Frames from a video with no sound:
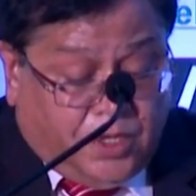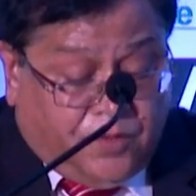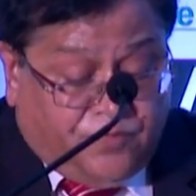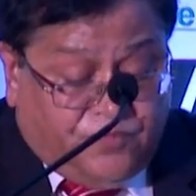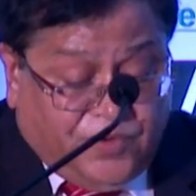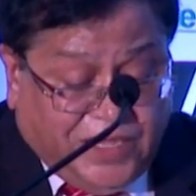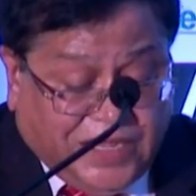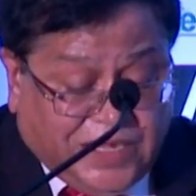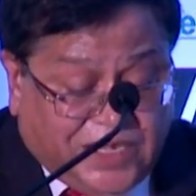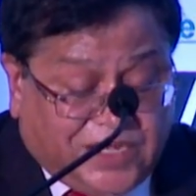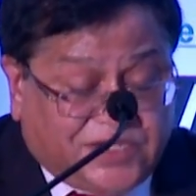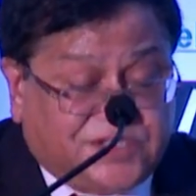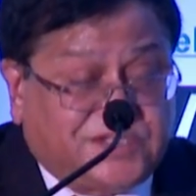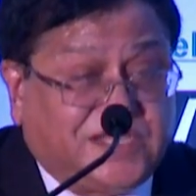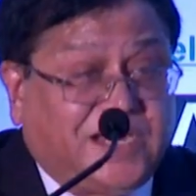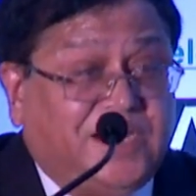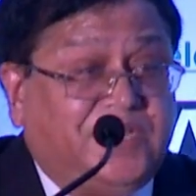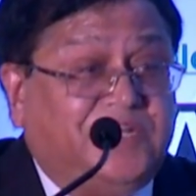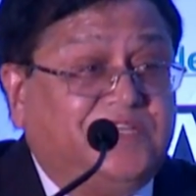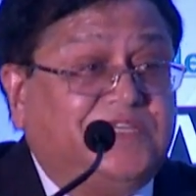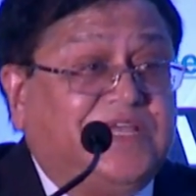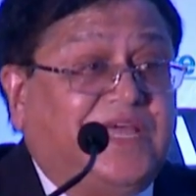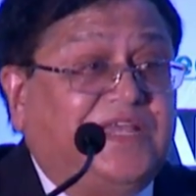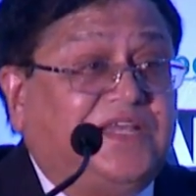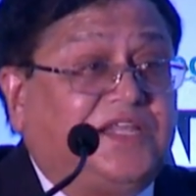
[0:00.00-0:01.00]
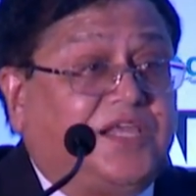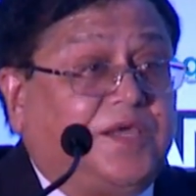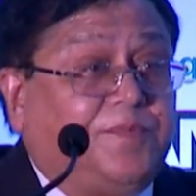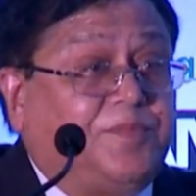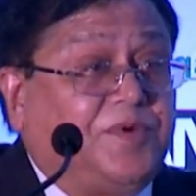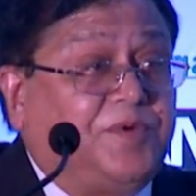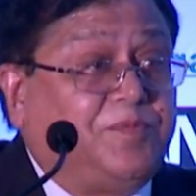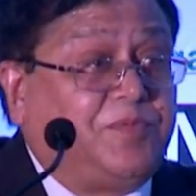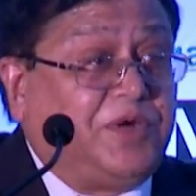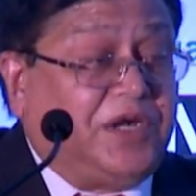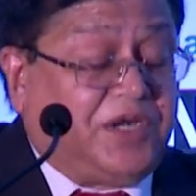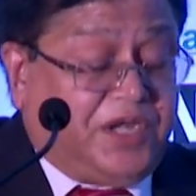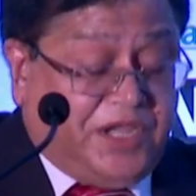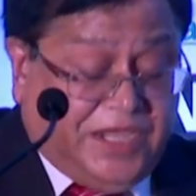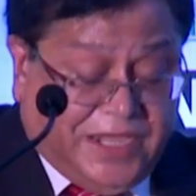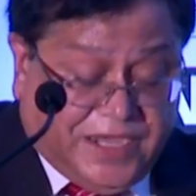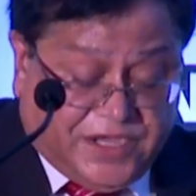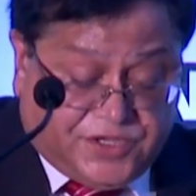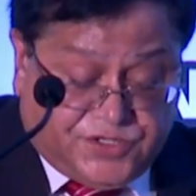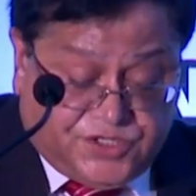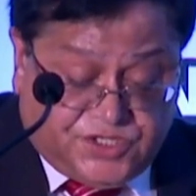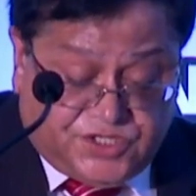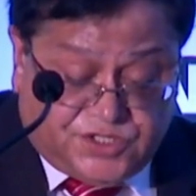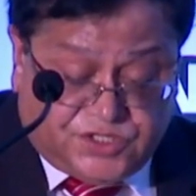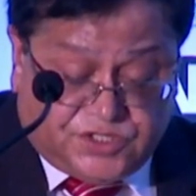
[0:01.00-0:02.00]
VLSI design capability
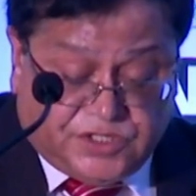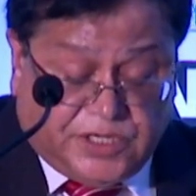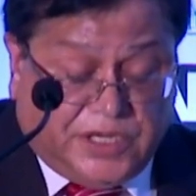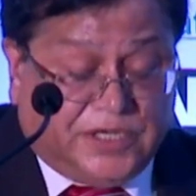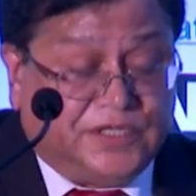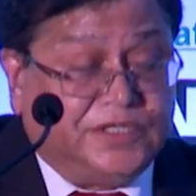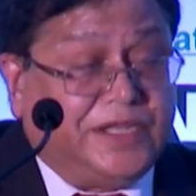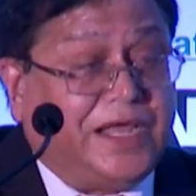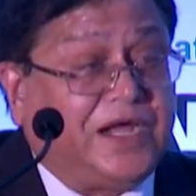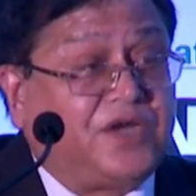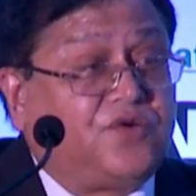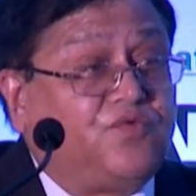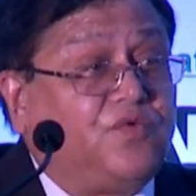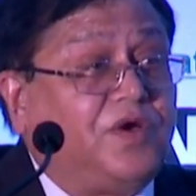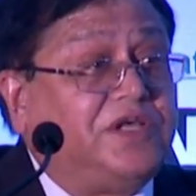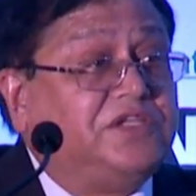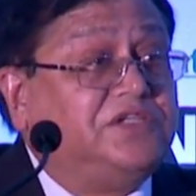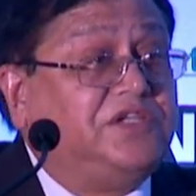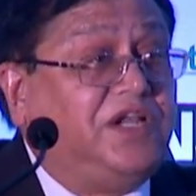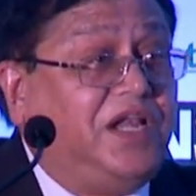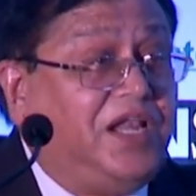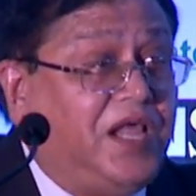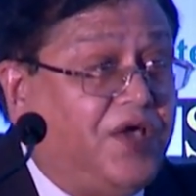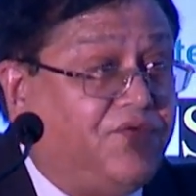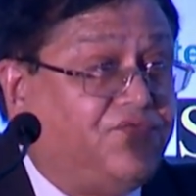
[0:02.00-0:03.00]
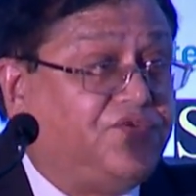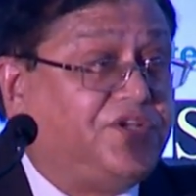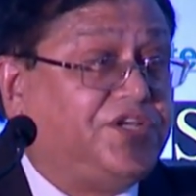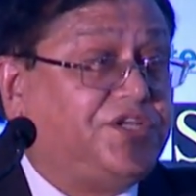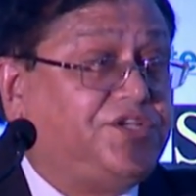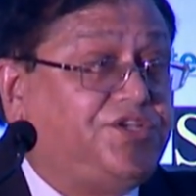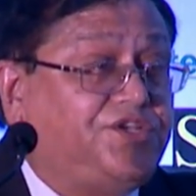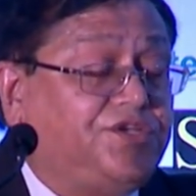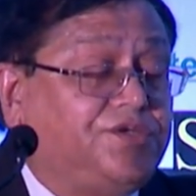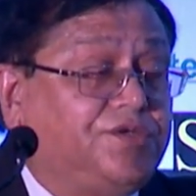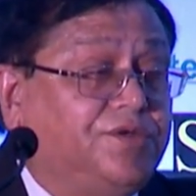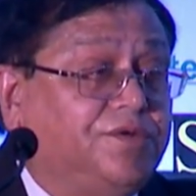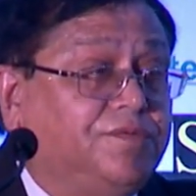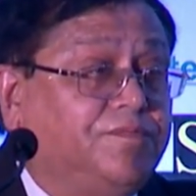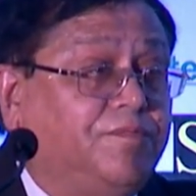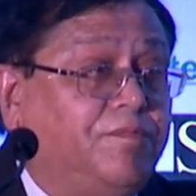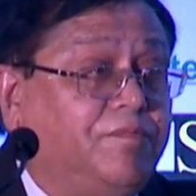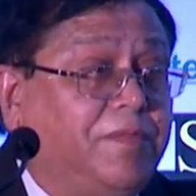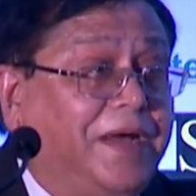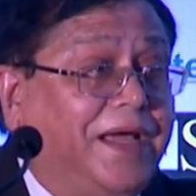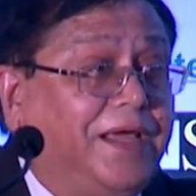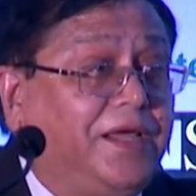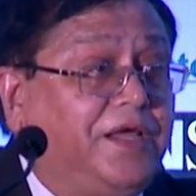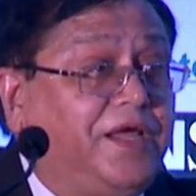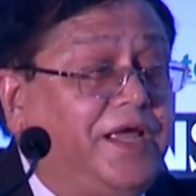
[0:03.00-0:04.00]
exists, and that was leveraged
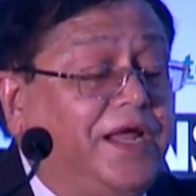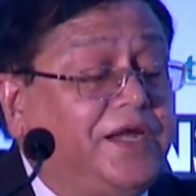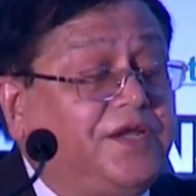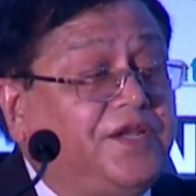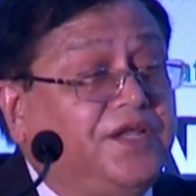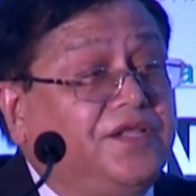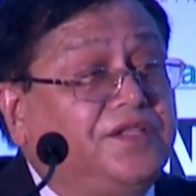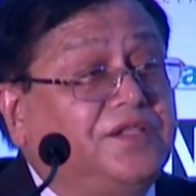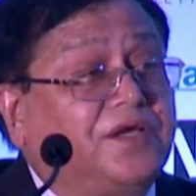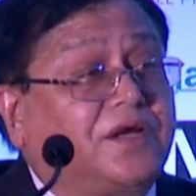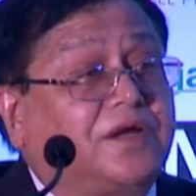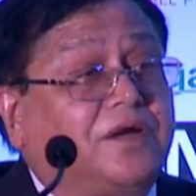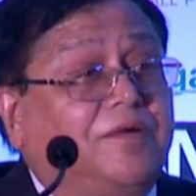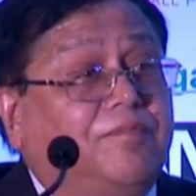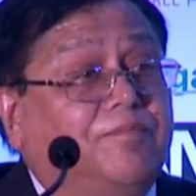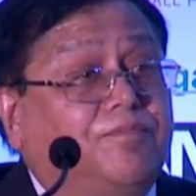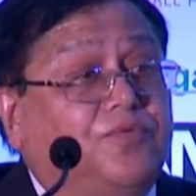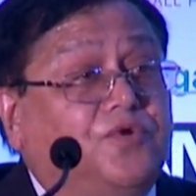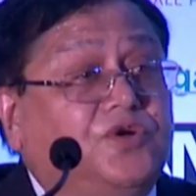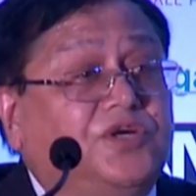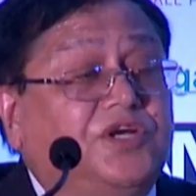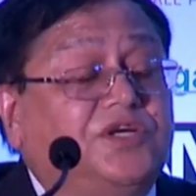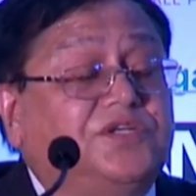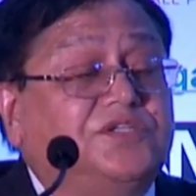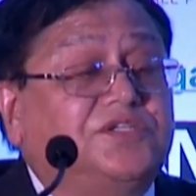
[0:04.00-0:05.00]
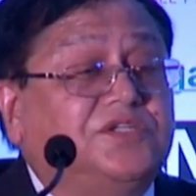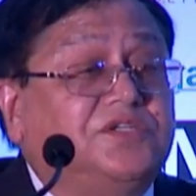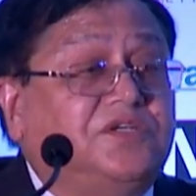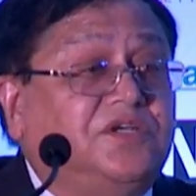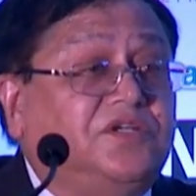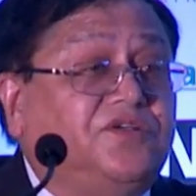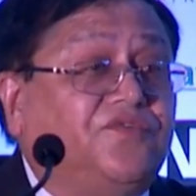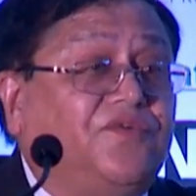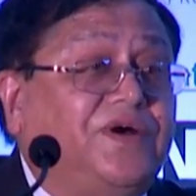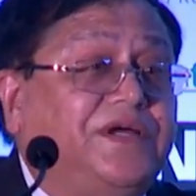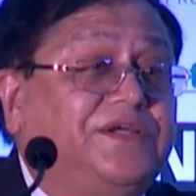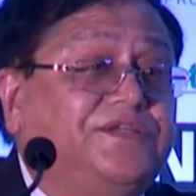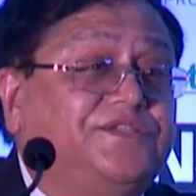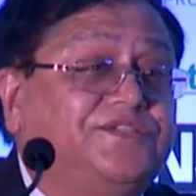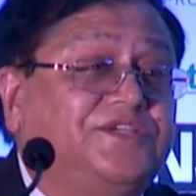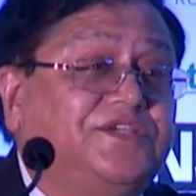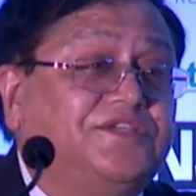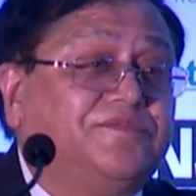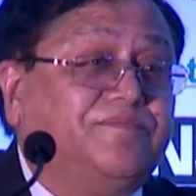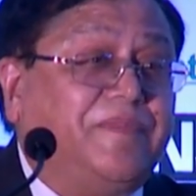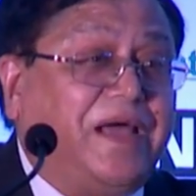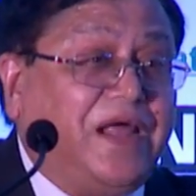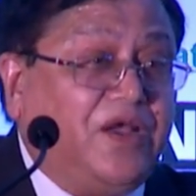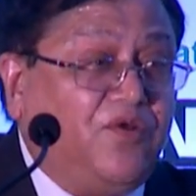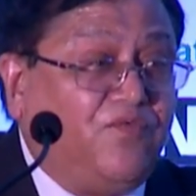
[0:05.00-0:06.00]
by getting the components and
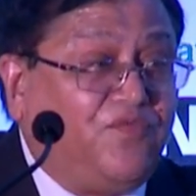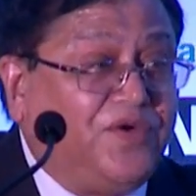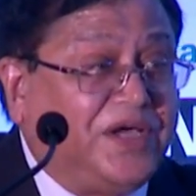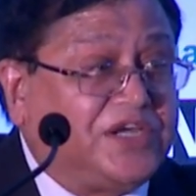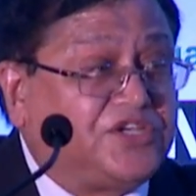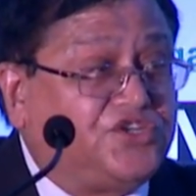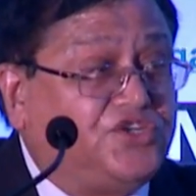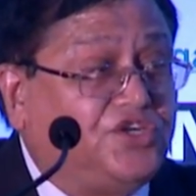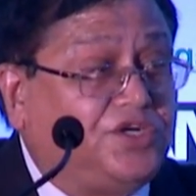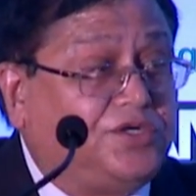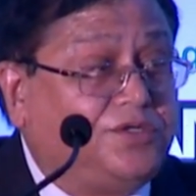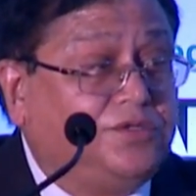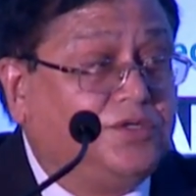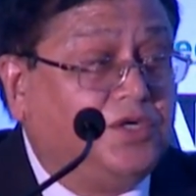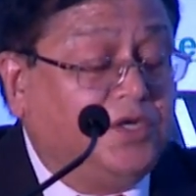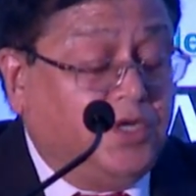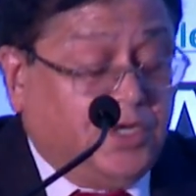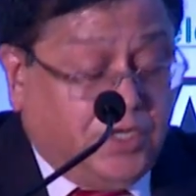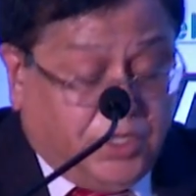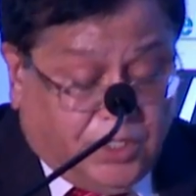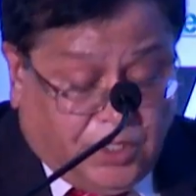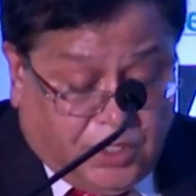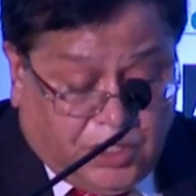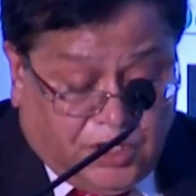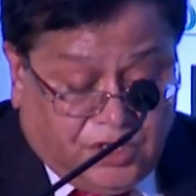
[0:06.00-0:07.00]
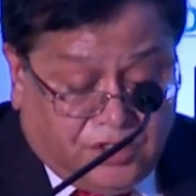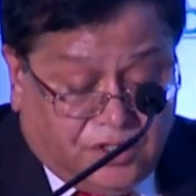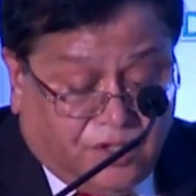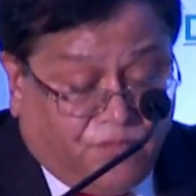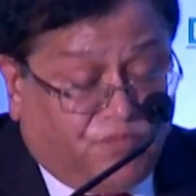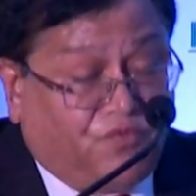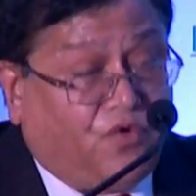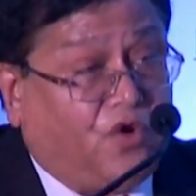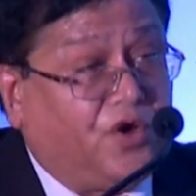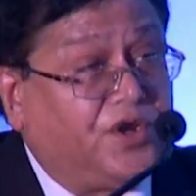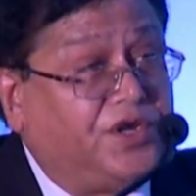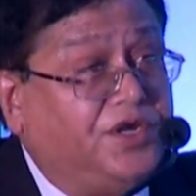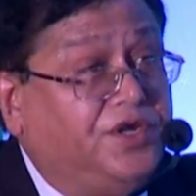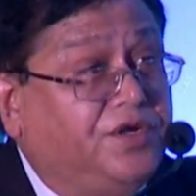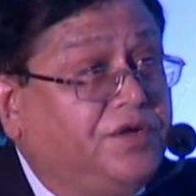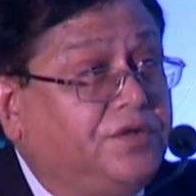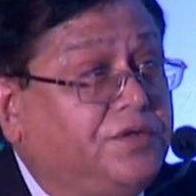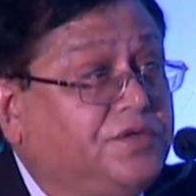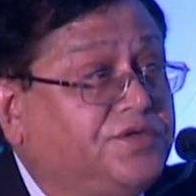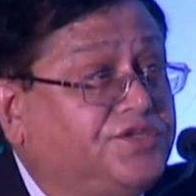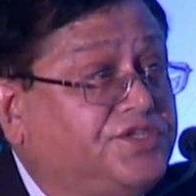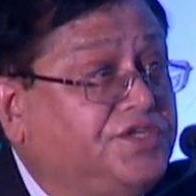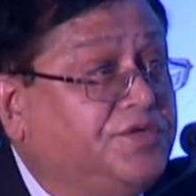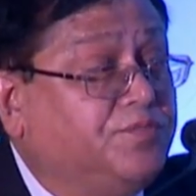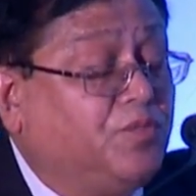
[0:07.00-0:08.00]
devices manufactured in the foreign
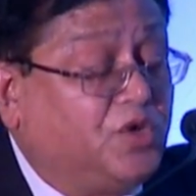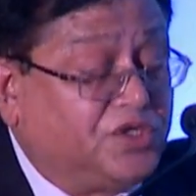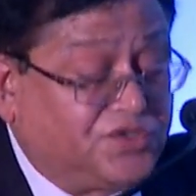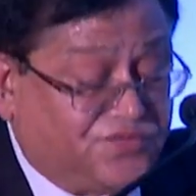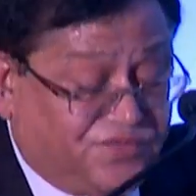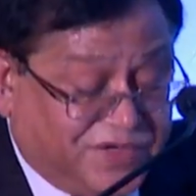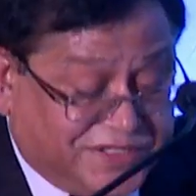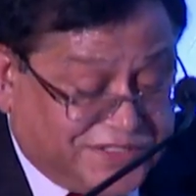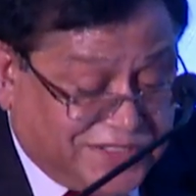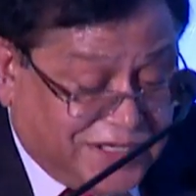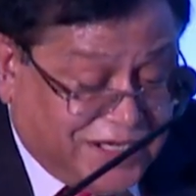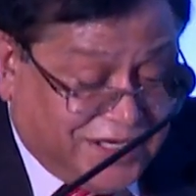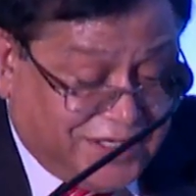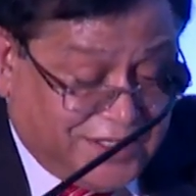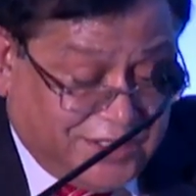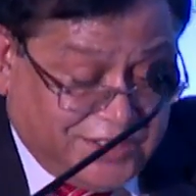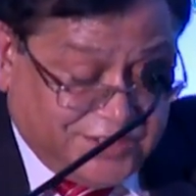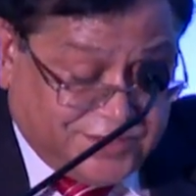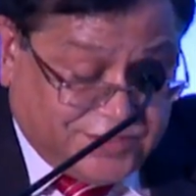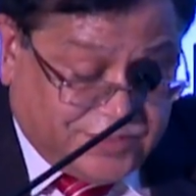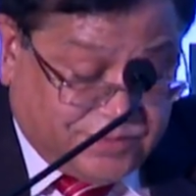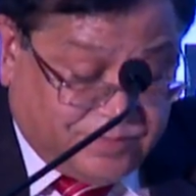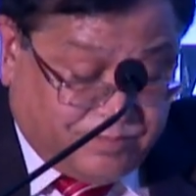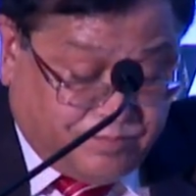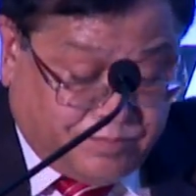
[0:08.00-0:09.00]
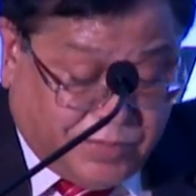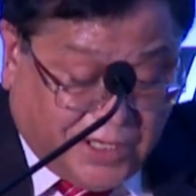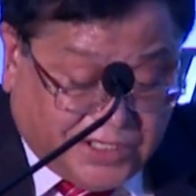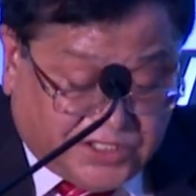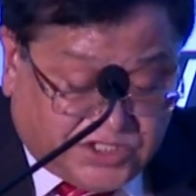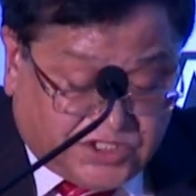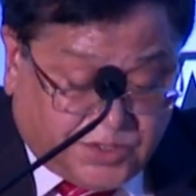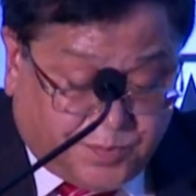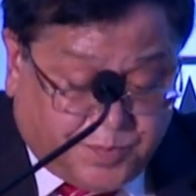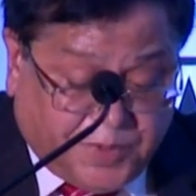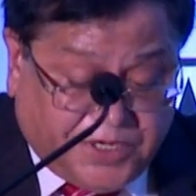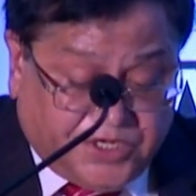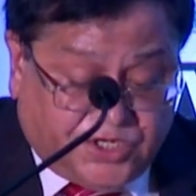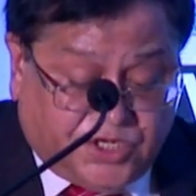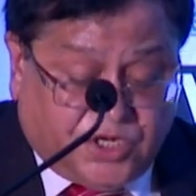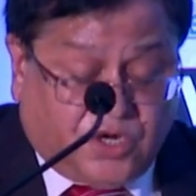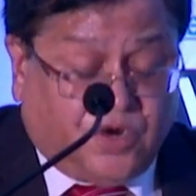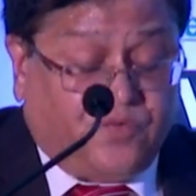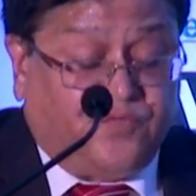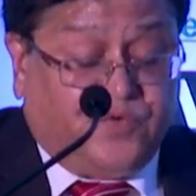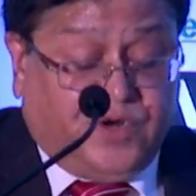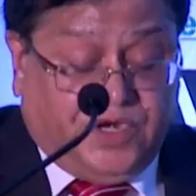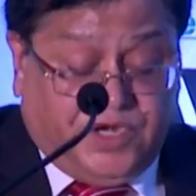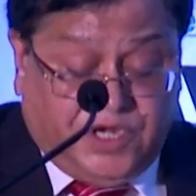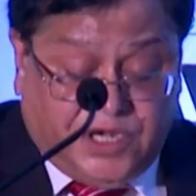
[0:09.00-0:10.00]
CMOS facilities. Participation
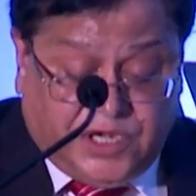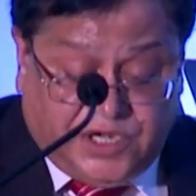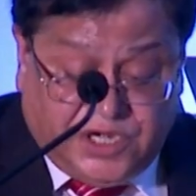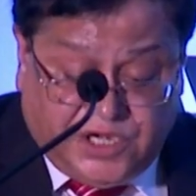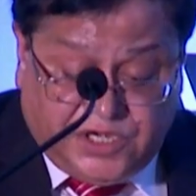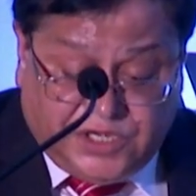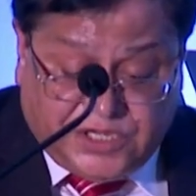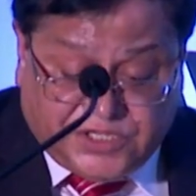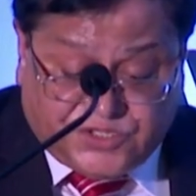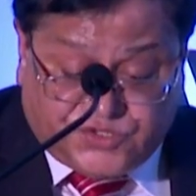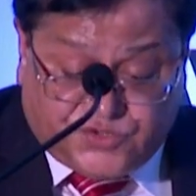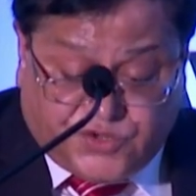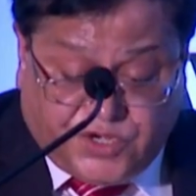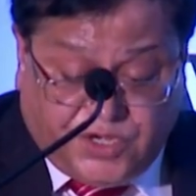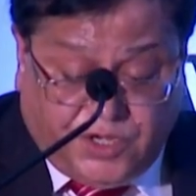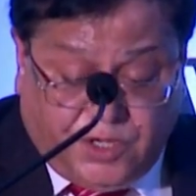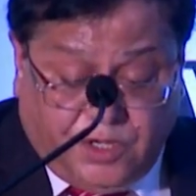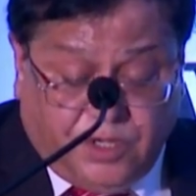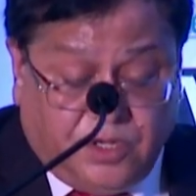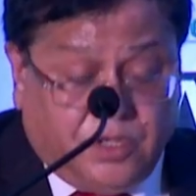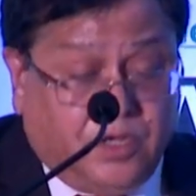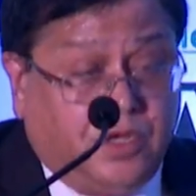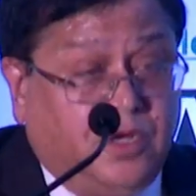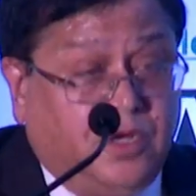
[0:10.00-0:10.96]
of Indian industry